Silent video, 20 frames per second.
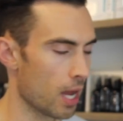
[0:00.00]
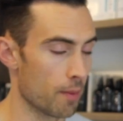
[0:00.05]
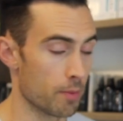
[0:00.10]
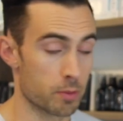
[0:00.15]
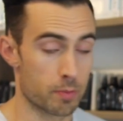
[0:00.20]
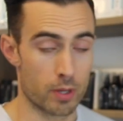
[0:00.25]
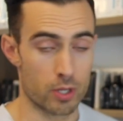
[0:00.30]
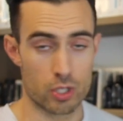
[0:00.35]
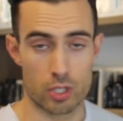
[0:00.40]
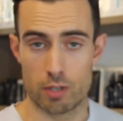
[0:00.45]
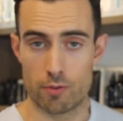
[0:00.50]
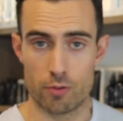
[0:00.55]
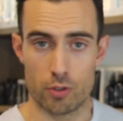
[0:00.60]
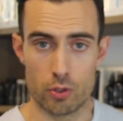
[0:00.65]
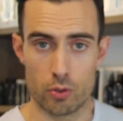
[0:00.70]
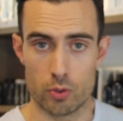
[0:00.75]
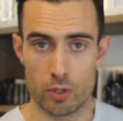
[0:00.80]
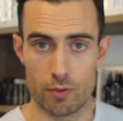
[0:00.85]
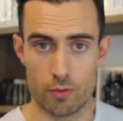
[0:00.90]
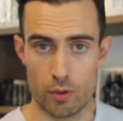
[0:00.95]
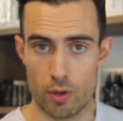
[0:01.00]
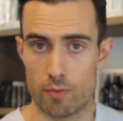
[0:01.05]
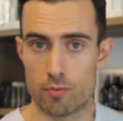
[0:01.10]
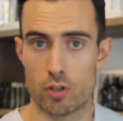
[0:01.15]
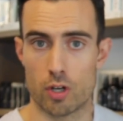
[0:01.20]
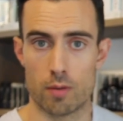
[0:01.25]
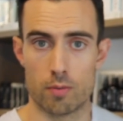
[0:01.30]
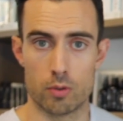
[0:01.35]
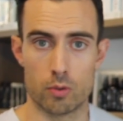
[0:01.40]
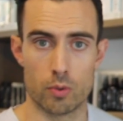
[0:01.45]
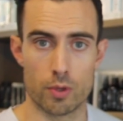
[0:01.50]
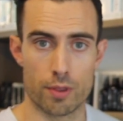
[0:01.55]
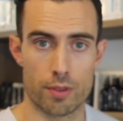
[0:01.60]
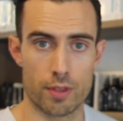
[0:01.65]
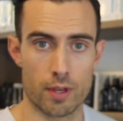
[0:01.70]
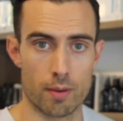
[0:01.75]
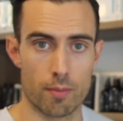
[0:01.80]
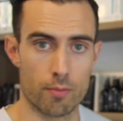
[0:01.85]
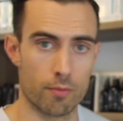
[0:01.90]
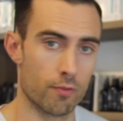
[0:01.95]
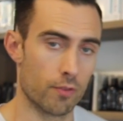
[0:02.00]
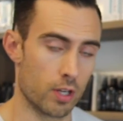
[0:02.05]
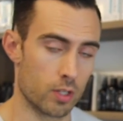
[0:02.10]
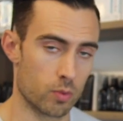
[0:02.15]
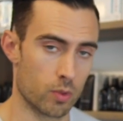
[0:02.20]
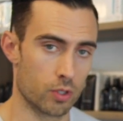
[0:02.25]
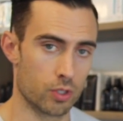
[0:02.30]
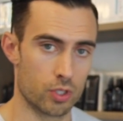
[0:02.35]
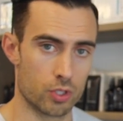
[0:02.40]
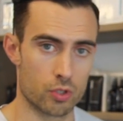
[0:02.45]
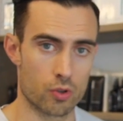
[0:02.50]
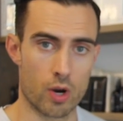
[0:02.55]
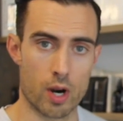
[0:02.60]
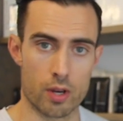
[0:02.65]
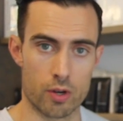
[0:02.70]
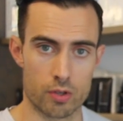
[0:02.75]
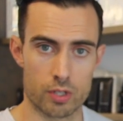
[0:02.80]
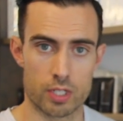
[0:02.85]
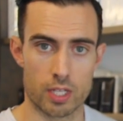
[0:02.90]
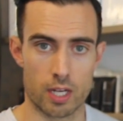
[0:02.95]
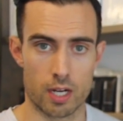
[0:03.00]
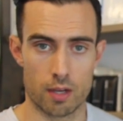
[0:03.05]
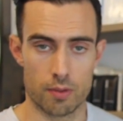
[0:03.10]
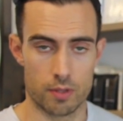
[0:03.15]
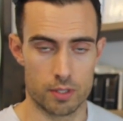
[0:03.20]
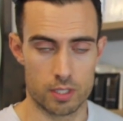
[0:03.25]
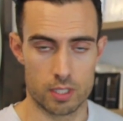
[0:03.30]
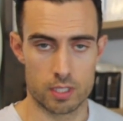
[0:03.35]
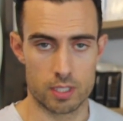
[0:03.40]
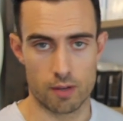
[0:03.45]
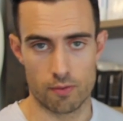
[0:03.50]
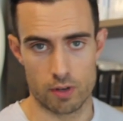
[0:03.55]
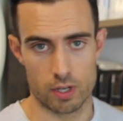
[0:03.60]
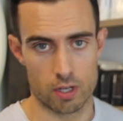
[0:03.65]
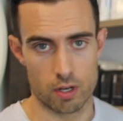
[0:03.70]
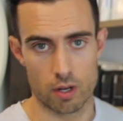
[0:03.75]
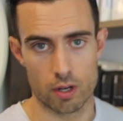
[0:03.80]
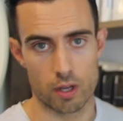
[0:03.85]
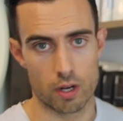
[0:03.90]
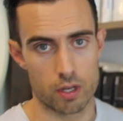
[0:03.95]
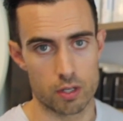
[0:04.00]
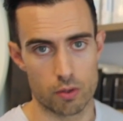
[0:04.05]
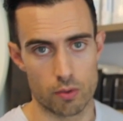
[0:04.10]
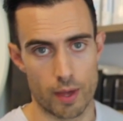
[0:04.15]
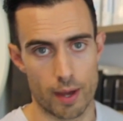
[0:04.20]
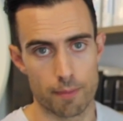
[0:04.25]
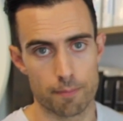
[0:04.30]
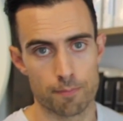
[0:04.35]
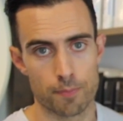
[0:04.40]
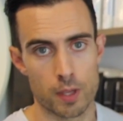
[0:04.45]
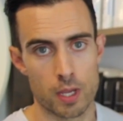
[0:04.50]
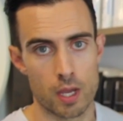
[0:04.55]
especially if you have trouble with face washes drying your skin out. This is definitely not going to do that.